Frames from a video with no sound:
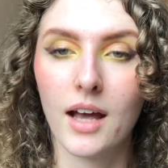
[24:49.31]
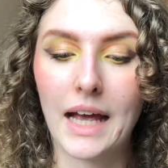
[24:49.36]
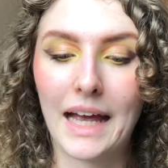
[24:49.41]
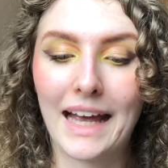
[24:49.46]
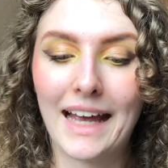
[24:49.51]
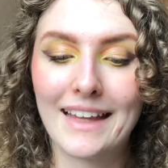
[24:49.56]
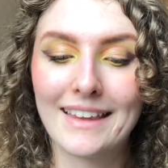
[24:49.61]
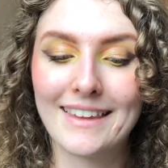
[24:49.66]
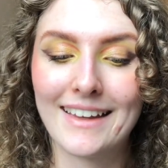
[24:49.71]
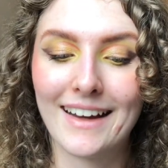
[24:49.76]

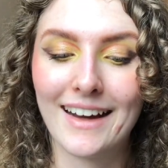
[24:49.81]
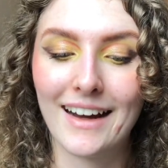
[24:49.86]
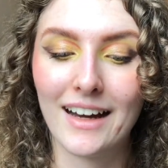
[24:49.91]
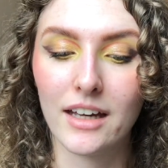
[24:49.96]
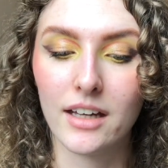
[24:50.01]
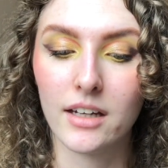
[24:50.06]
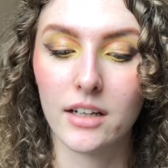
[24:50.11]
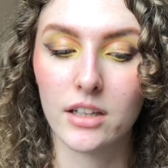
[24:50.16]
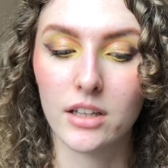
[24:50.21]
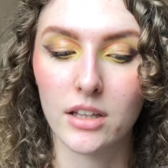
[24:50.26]
and
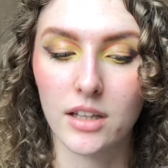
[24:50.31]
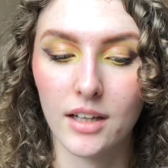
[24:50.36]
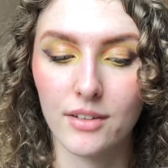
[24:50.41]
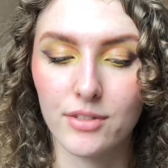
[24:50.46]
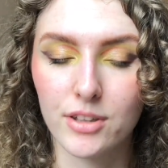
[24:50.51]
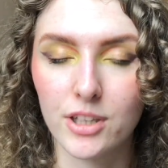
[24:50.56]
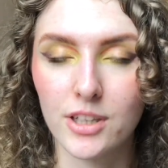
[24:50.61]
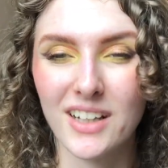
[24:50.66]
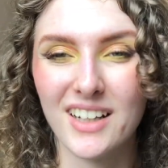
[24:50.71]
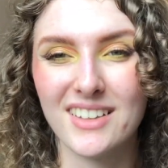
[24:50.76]
I love
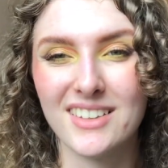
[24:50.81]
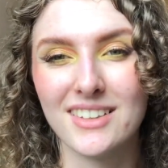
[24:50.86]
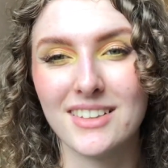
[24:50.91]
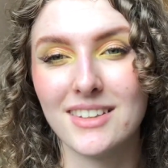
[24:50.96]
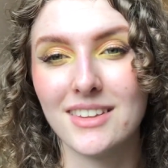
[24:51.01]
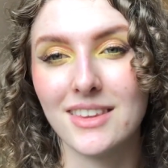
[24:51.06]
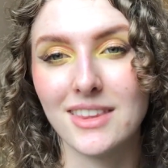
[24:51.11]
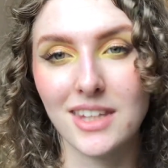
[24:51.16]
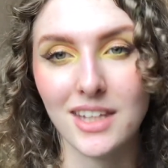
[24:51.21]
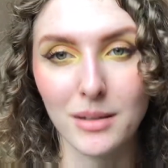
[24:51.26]
her. And
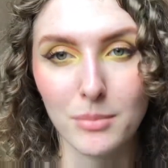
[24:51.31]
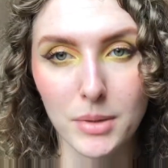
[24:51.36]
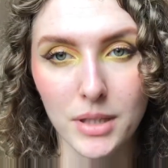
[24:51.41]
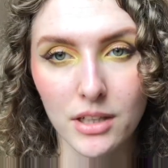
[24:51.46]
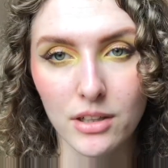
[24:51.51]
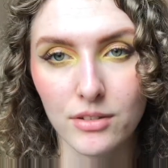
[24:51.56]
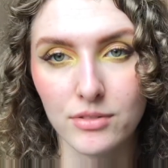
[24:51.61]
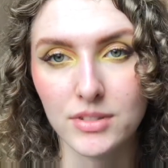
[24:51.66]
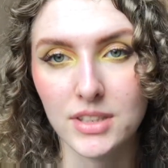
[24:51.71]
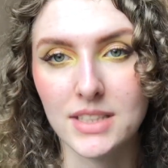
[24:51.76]
the theming
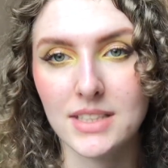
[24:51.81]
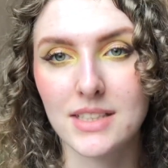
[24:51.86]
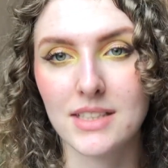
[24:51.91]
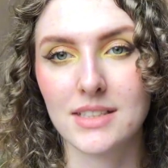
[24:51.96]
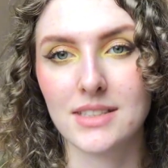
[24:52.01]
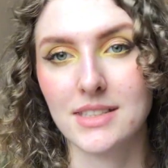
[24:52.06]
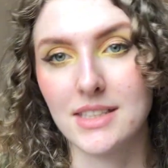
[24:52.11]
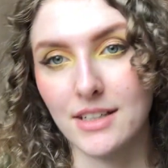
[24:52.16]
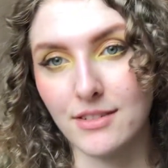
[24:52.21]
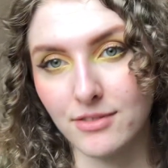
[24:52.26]
of this
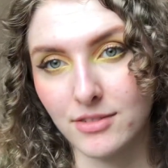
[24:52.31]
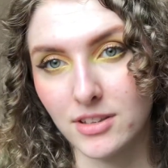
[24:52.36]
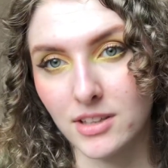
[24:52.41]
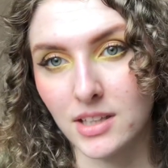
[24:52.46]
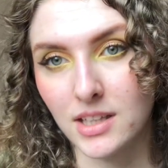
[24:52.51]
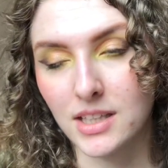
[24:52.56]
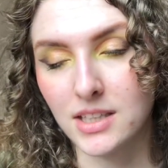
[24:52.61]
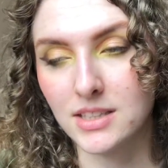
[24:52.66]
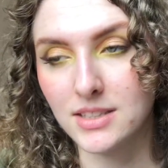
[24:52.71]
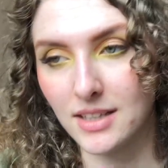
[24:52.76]
is
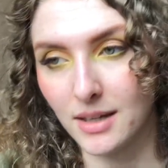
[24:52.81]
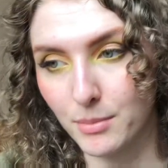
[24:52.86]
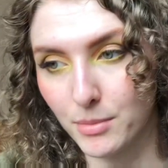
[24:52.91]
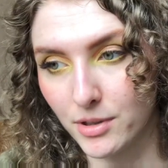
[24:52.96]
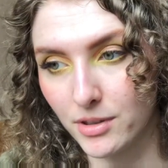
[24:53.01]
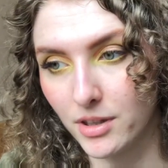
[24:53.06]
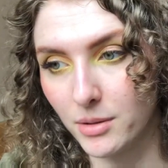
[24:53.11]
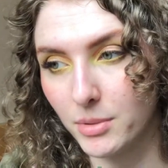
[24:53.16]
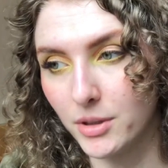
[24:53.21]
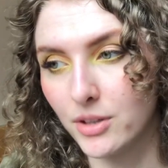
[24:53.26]
definitely
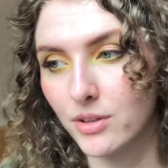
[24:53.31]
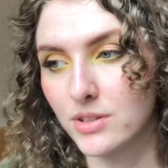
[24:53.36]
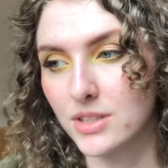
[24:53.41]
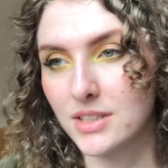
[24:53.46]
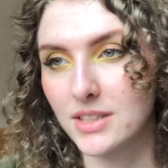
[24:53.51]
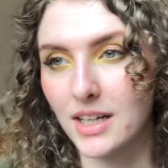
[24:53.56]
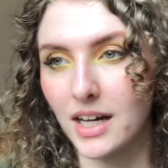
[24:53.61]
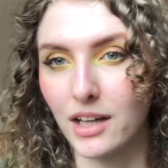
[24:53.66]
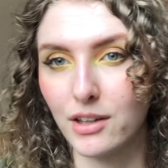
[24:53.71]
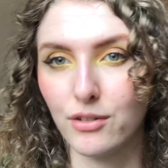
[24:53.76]
summery because
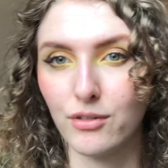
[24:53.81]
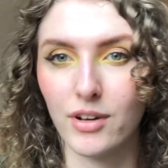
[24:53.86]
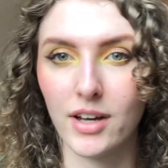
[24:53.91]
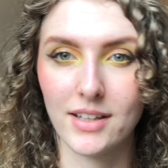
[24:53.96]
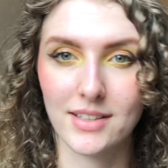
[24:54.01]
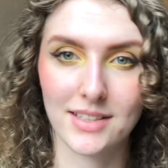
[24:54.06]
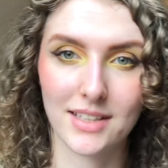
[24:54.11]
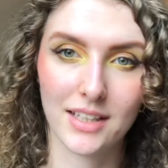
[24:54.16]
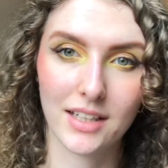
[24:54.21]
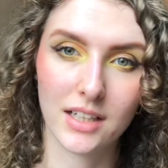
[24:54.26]
it kind of
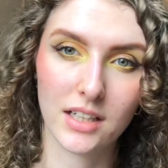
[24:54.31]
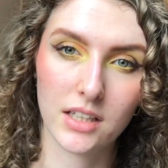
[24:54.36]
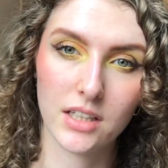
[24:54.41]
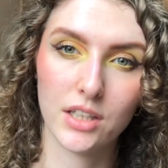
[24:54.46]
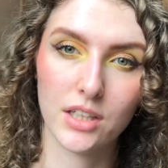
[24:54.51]
has like